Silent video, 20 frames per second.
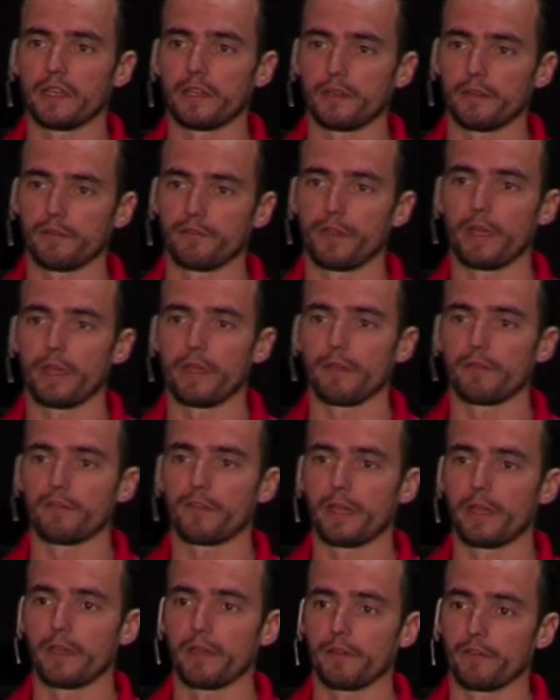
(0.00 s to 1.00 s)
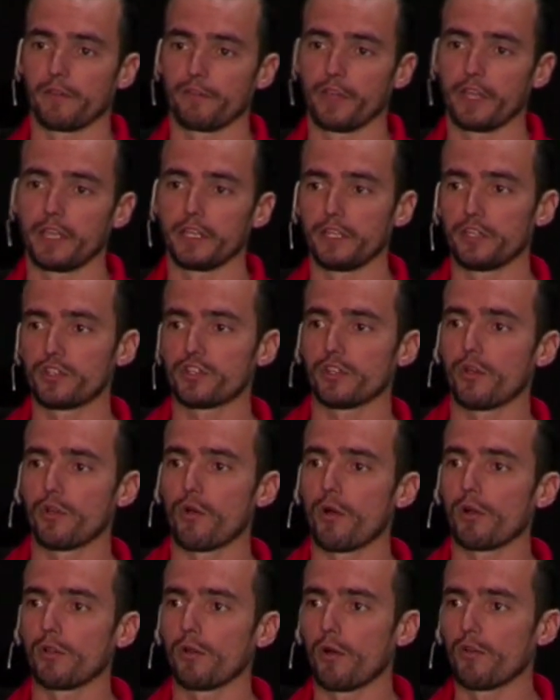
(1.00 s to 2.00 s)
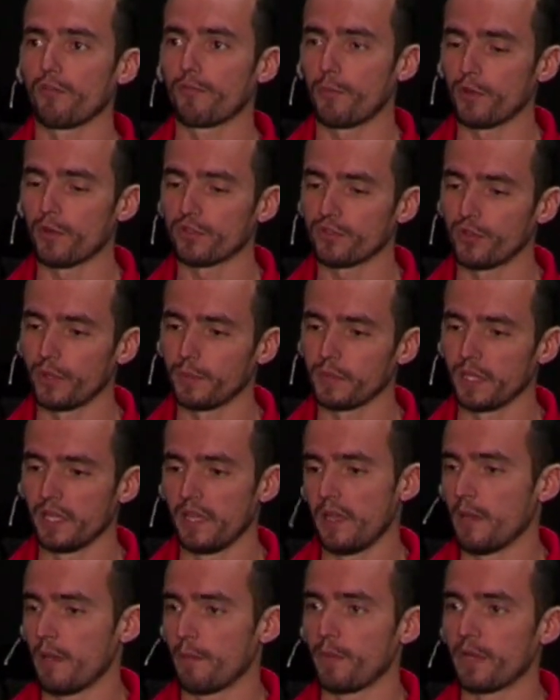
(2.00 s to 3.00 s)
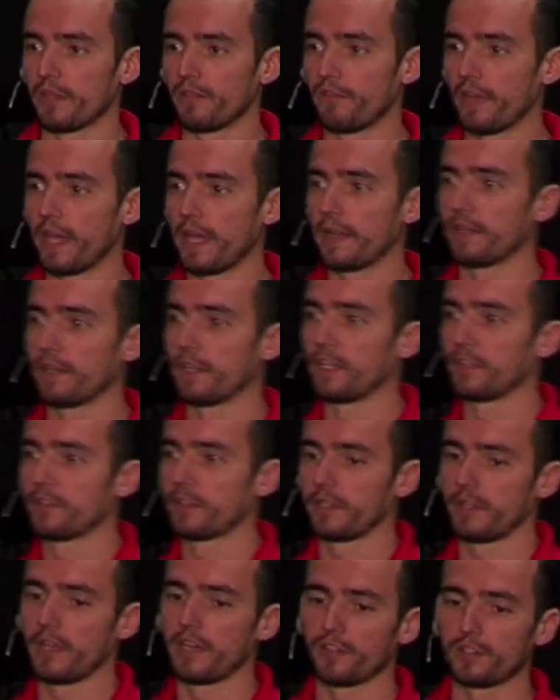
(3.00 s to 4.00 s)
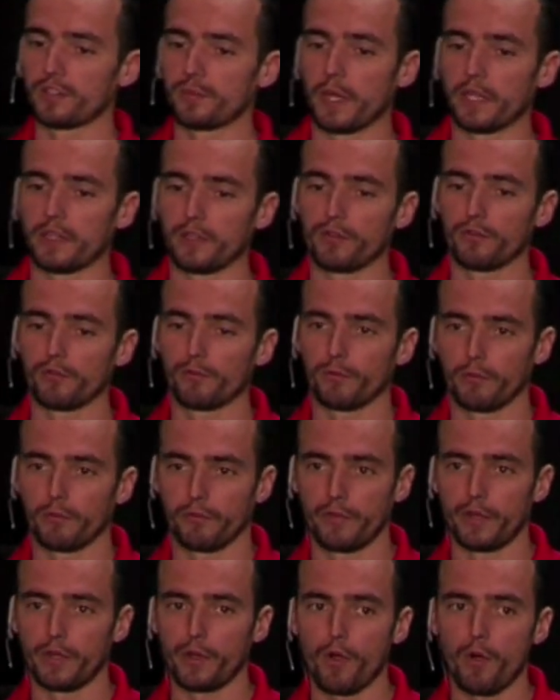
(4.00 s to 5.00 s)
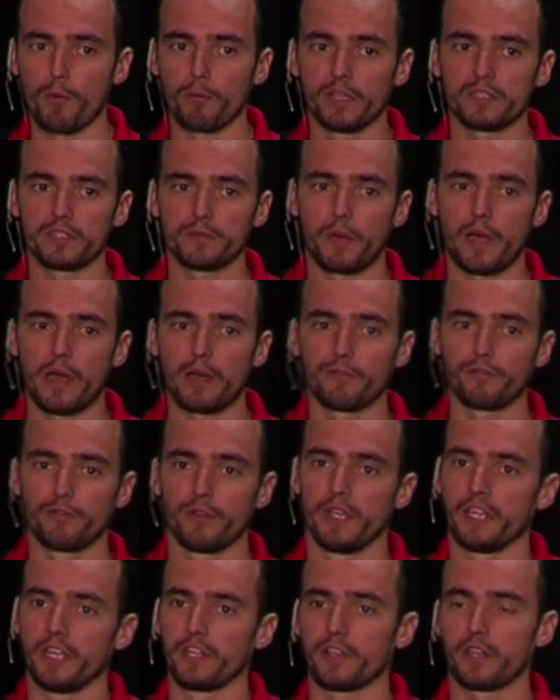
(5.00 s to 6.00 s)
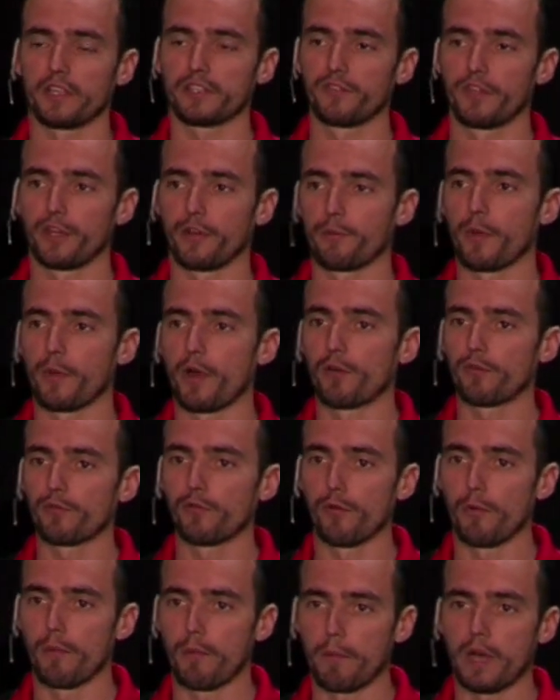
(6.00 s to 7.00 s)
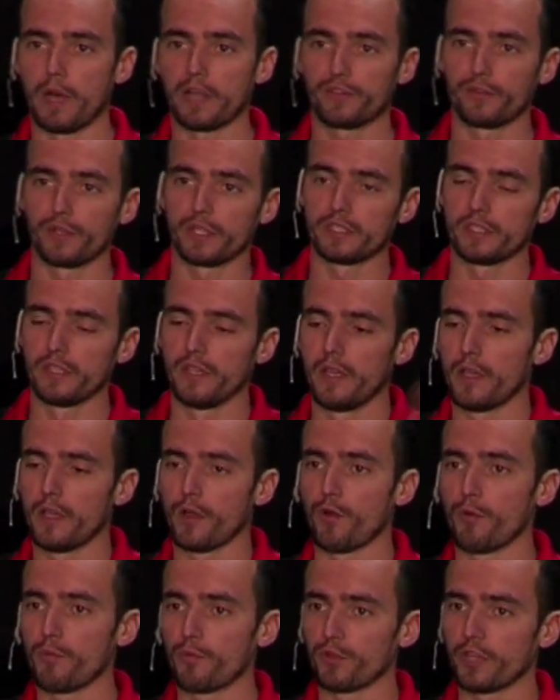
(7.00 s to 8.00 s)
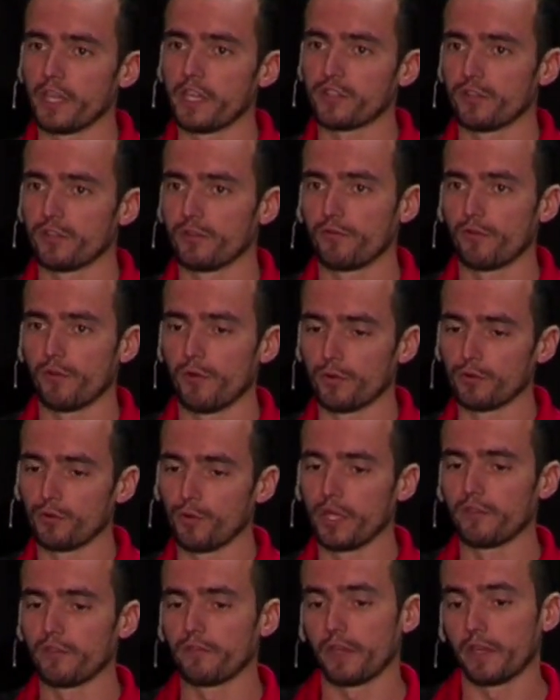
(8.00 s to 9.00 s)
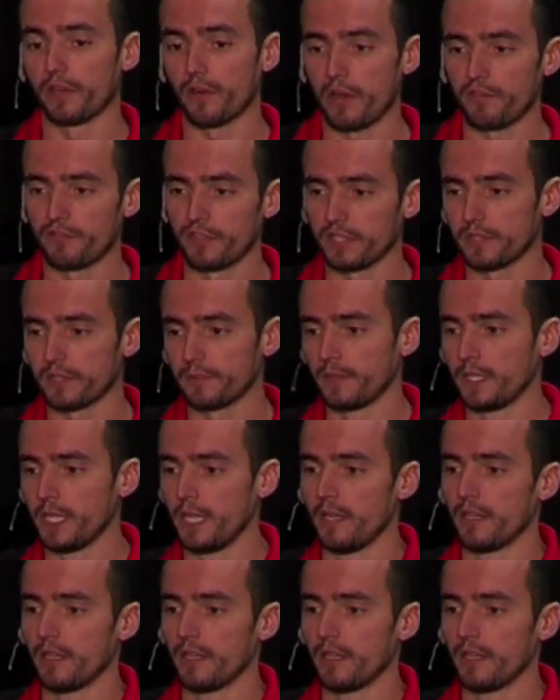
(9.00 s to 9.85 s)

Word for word: like the, the, the initial goal of PostScript, but then it got expanded to very complex math. It has very powerful matrix computation for doing the graphics.